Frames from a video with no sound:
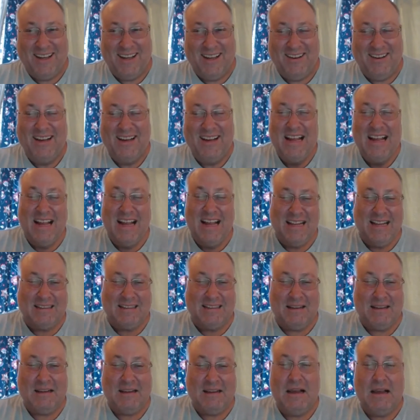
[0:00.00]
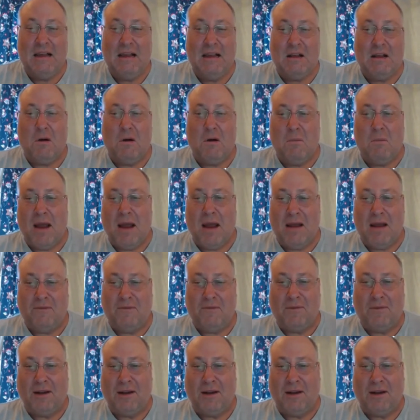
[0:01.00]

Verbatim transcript: He says, You may feel